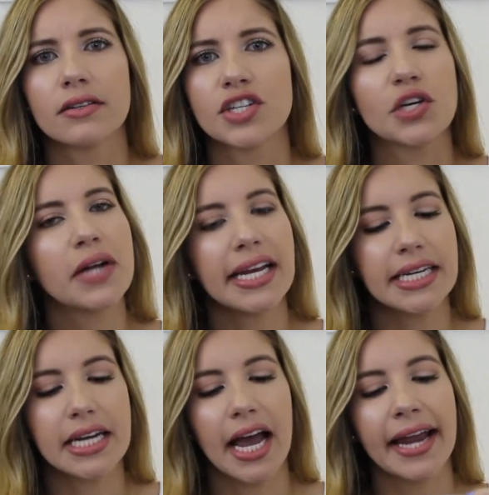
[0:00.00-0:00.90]

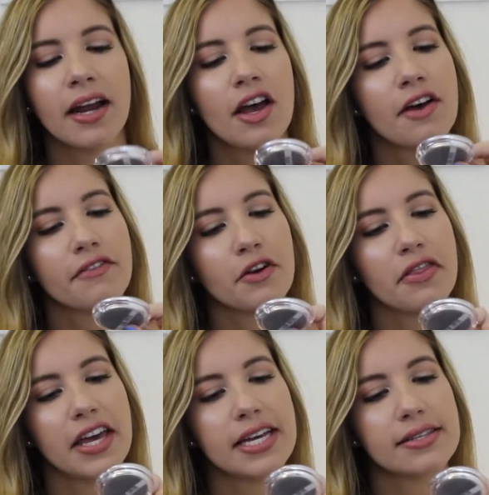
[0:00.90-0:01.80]
$2.99 for
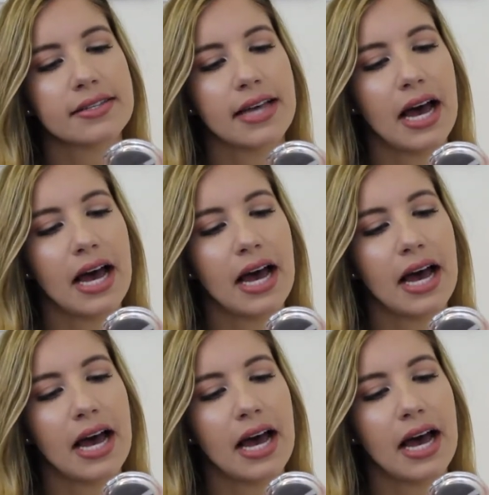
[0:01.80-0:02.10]
this